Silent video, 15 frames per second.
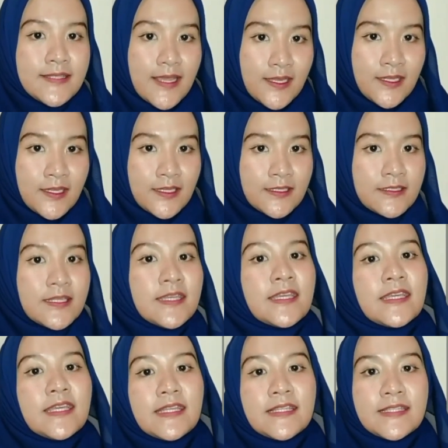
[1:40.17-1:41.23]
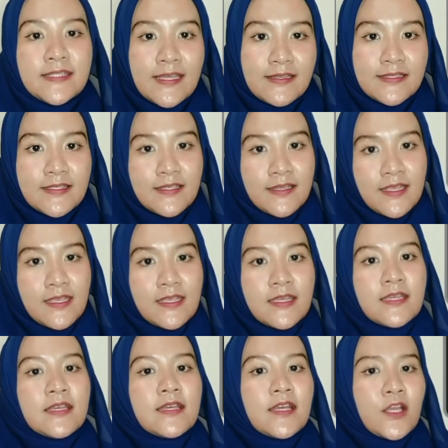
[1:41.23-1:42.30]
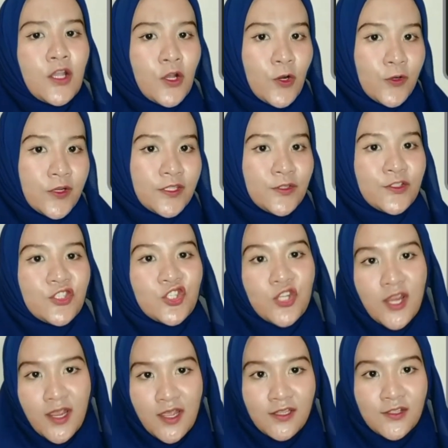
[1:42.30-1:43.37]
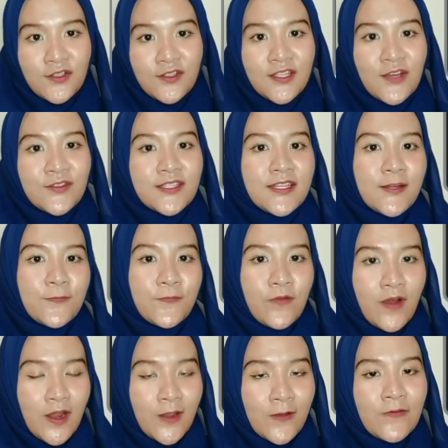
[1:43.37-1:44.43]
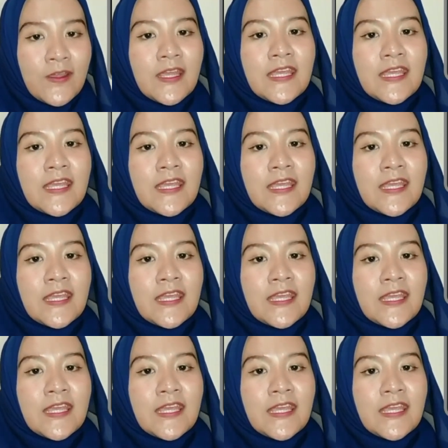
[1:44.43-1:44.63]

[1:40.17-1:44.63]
Second, intensity. According to Chen 2005,